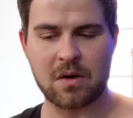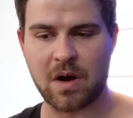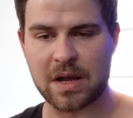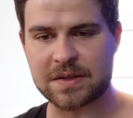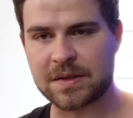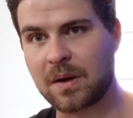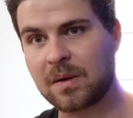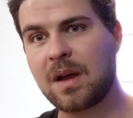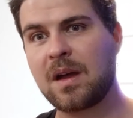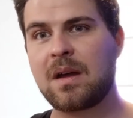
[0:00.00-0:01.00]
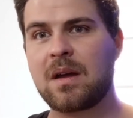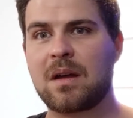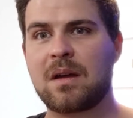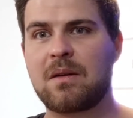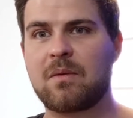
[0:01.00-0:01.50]
Right, so
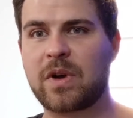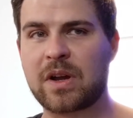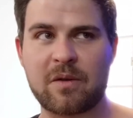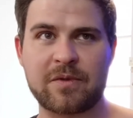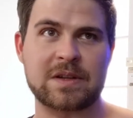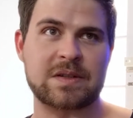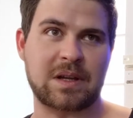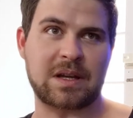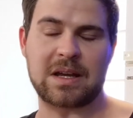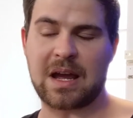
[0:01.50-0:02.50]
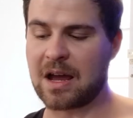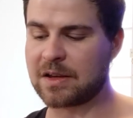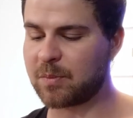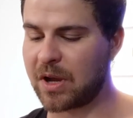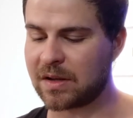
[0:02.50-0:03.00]
we can obviously
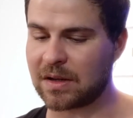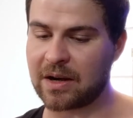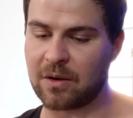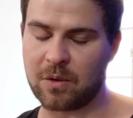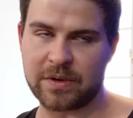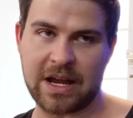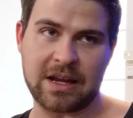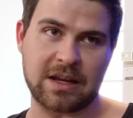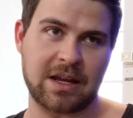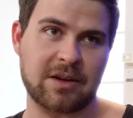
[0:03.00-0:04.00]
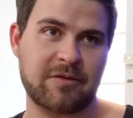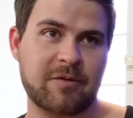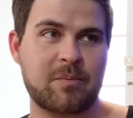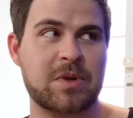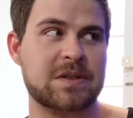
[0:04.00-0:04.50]
speculate all day
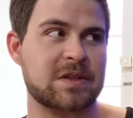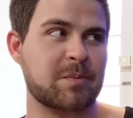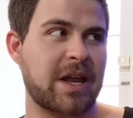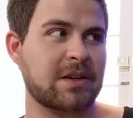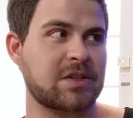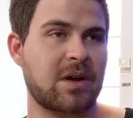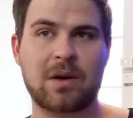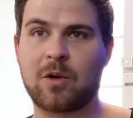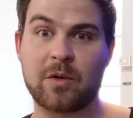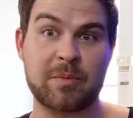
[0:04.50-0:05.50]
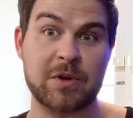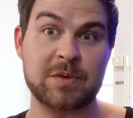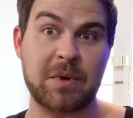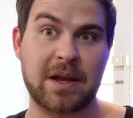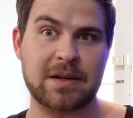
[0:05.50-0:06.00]
if Business Manager or the
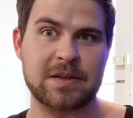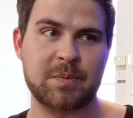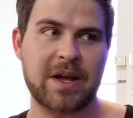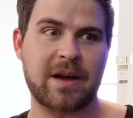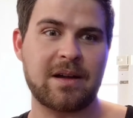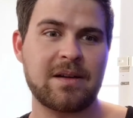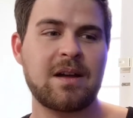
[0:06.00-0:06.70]
boost button is better,